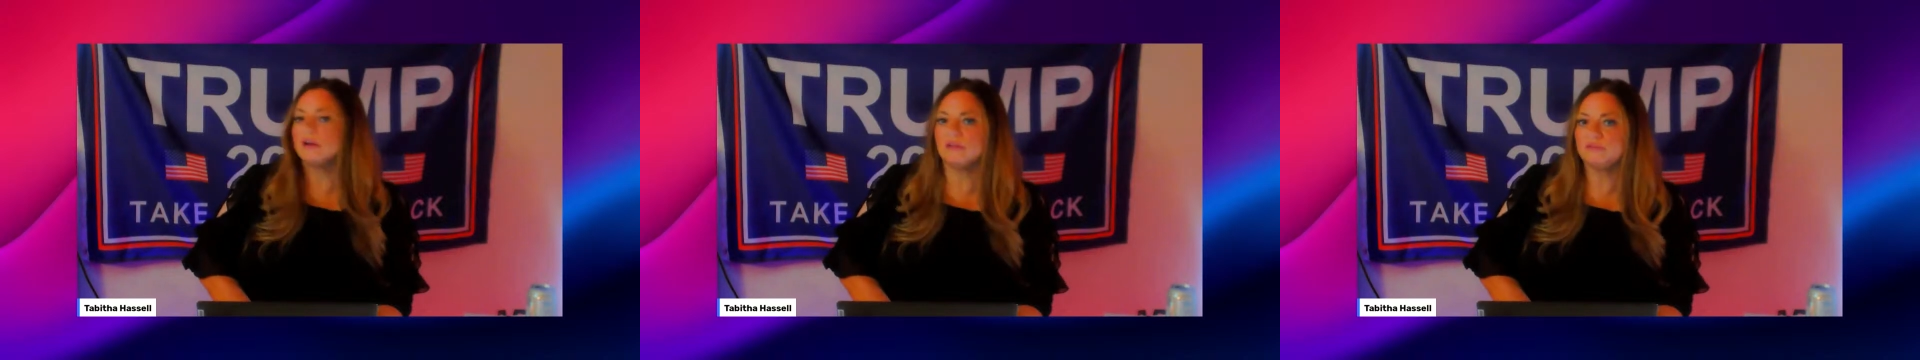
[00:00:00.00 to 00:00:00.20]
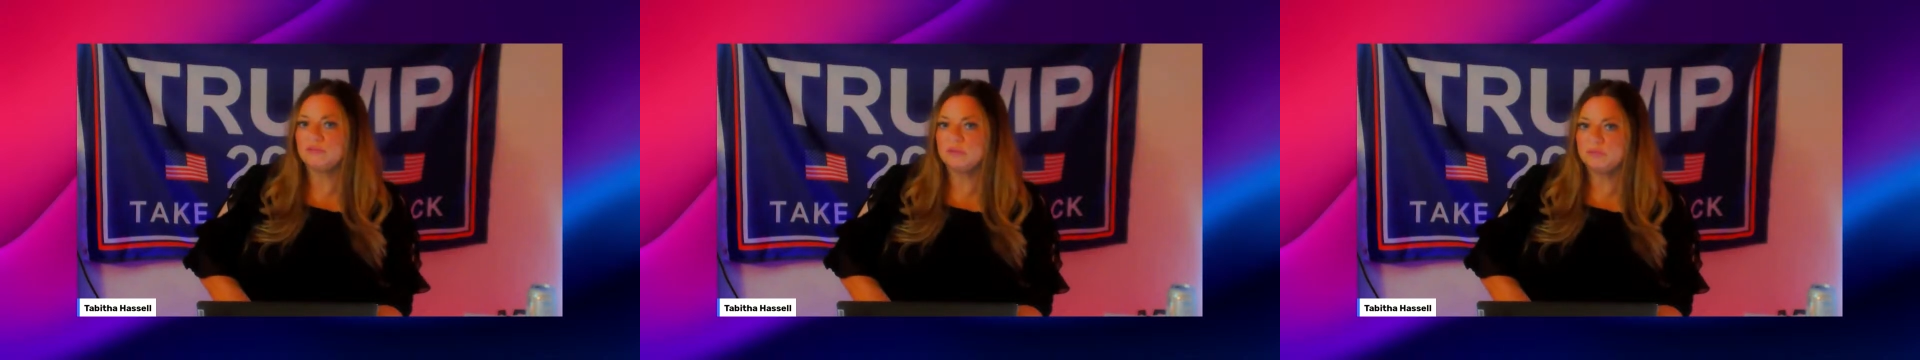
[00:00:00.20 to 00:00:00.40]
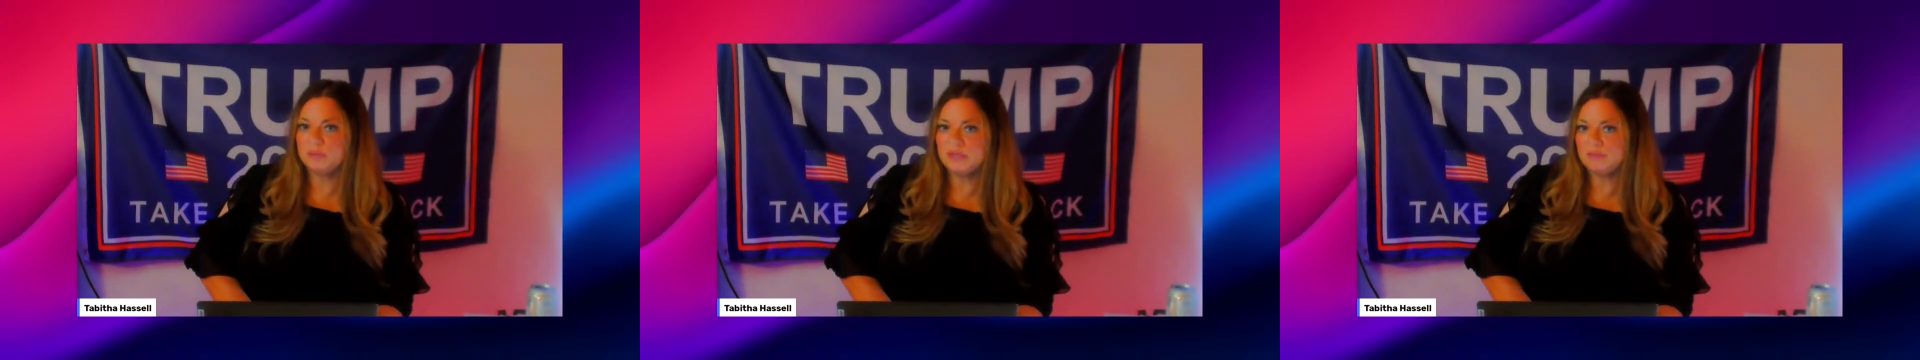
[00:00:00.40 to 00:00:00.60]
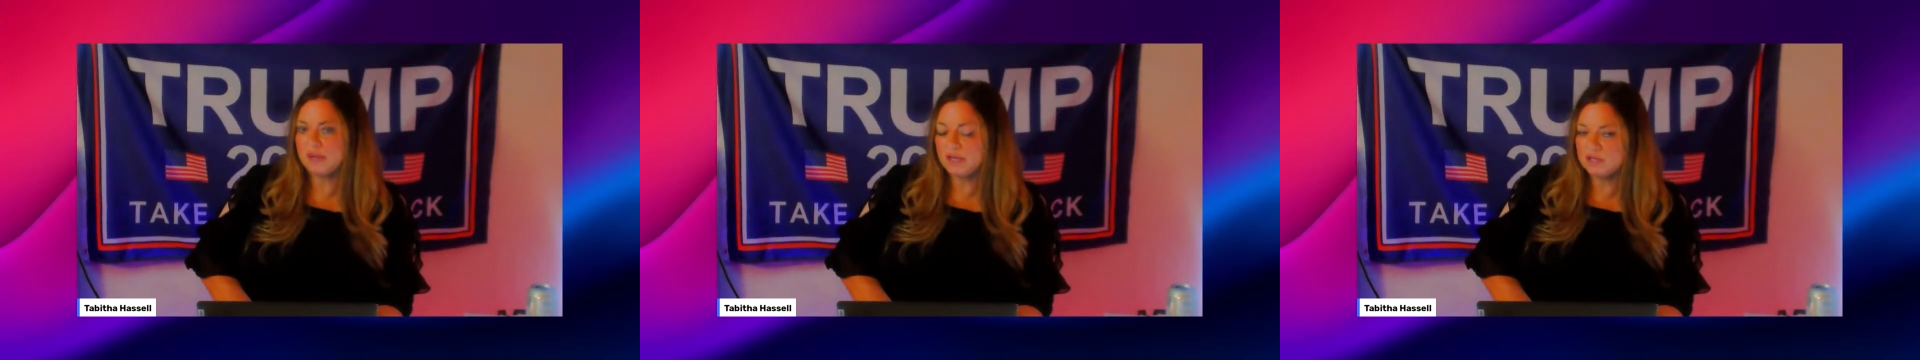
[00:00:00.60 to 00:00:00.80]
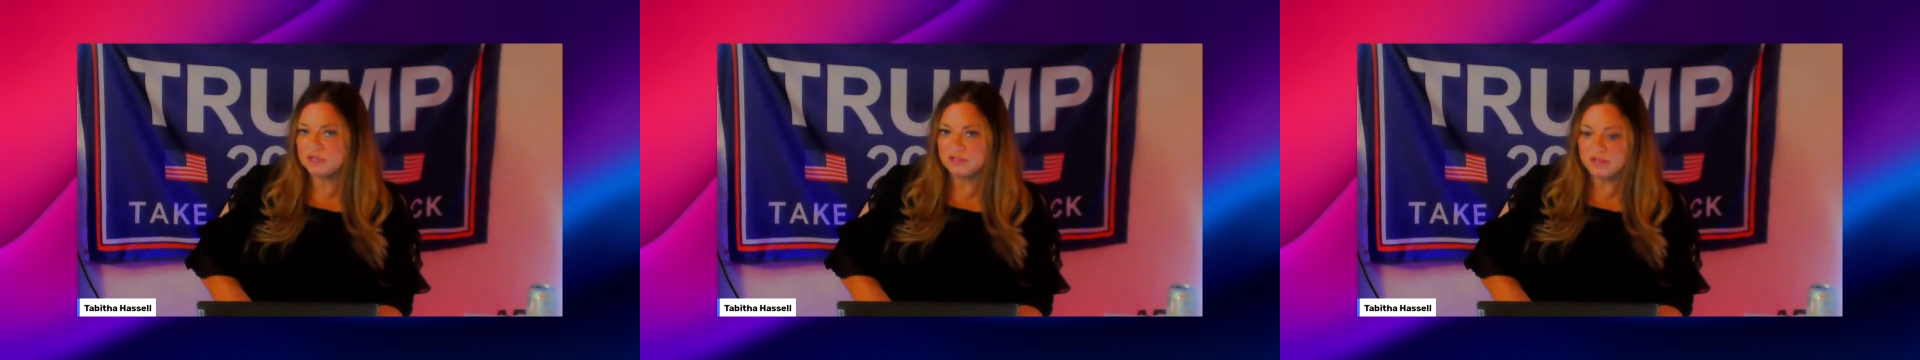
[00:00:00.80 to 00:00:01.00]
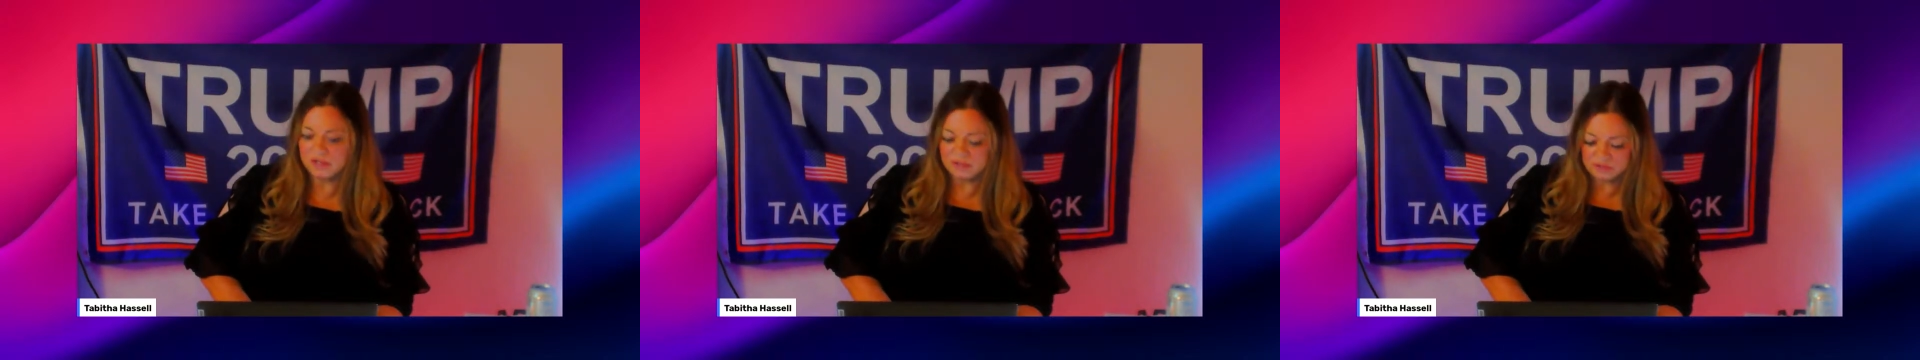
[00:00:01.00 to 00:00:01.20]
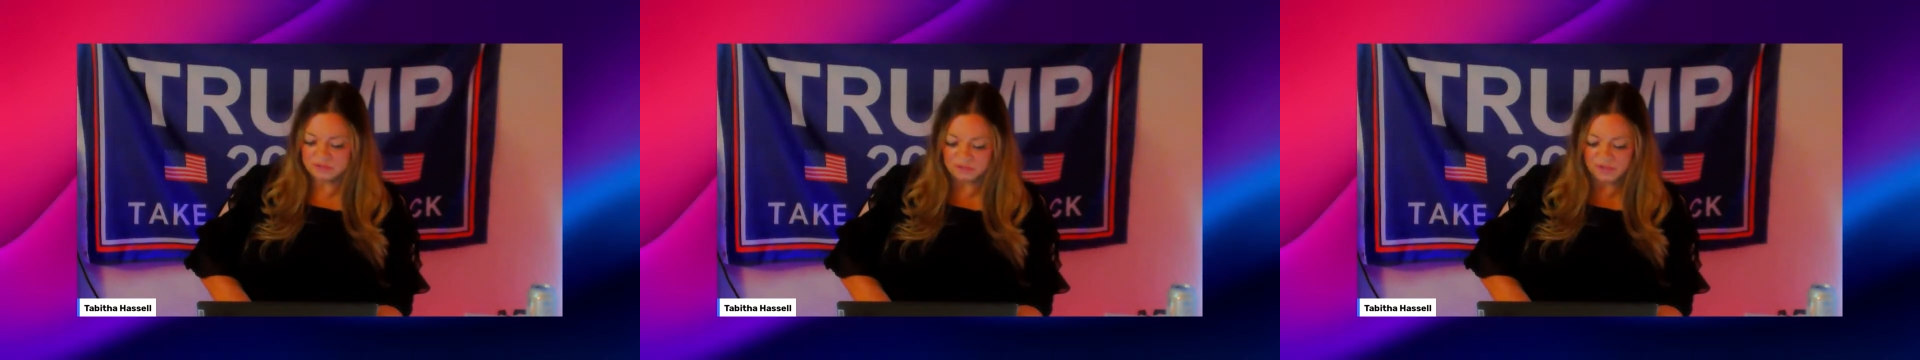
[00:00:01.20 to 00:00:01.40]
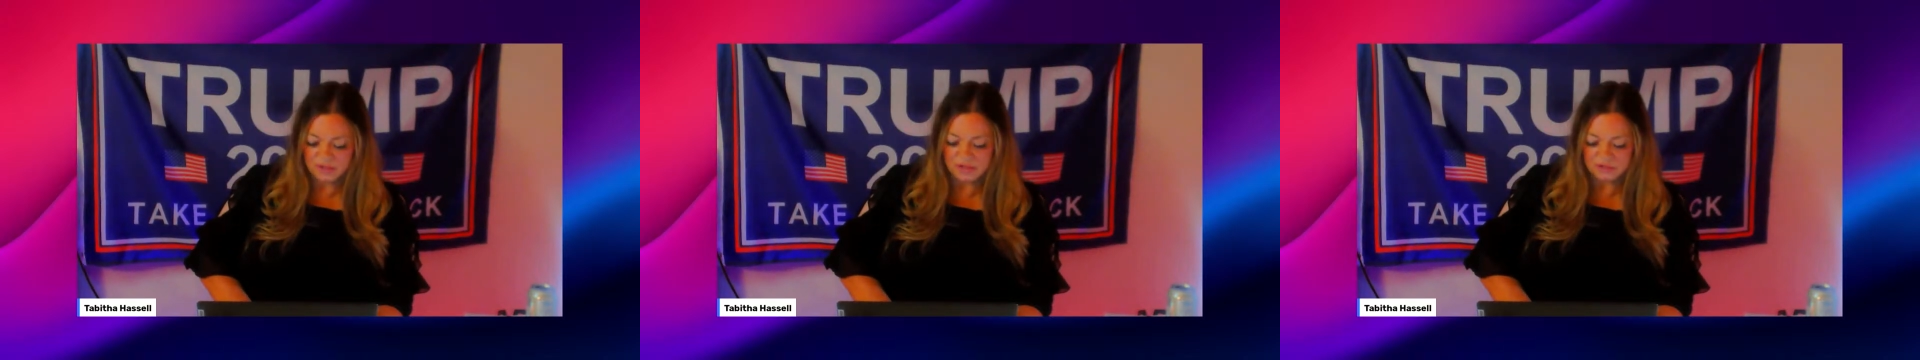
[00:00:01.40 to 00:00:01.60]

for being patient yesterday.